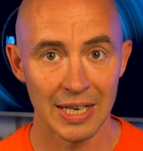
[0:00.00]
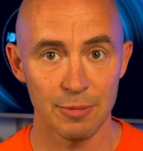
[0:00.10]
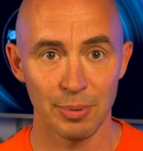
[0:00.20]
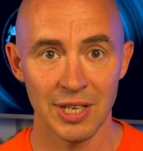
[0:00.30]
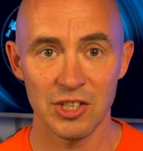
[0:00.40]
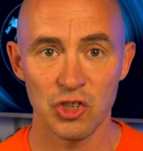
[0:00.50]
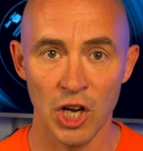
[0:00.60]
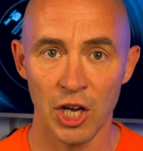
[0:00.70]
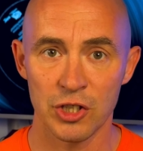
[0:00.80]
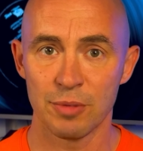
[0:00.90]
It plays
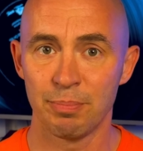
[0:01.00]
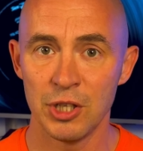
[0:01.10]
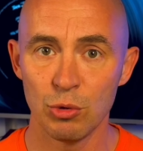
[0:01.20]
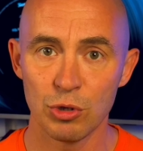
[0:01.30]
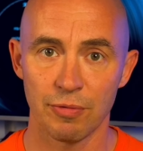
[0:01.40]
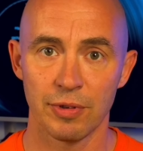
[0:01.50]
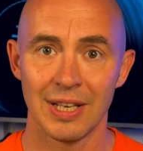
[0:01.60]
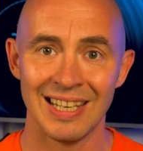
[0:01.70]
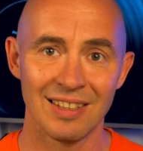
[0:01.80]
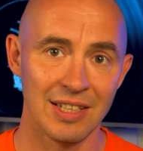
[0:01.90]
jazz
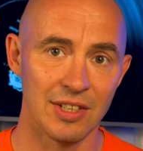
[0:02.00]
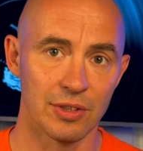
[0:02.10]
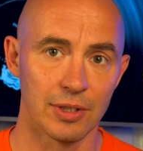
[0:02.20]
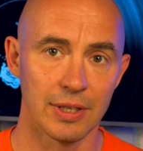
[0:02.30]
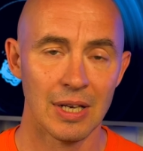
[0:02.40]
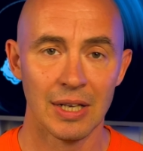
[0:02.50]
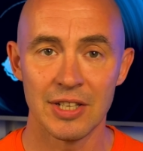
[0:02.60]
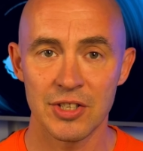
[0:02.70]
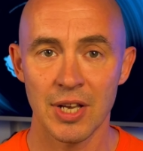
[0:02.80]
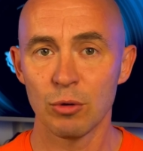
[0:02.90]
beautifully and easily.
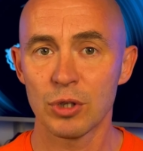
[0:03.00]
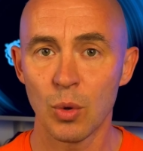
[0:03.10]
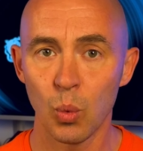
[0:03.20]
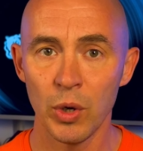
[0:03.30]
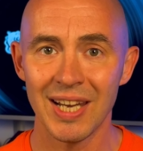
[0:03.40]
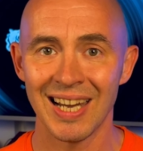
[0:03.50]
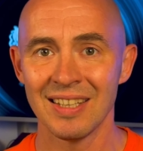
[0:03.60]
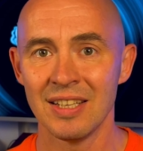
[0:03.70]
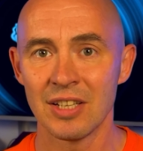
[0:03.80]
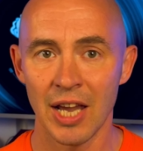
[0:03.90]
It sounds quick
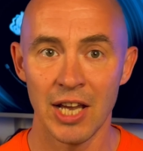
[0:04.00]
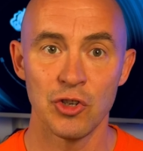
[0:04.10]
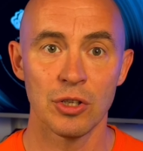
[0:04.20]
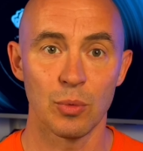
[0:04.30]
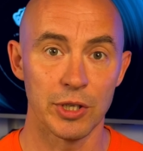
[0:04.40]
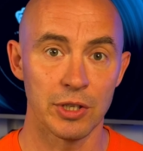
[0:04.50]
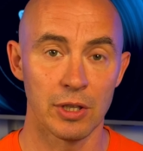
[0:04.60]
and engaging with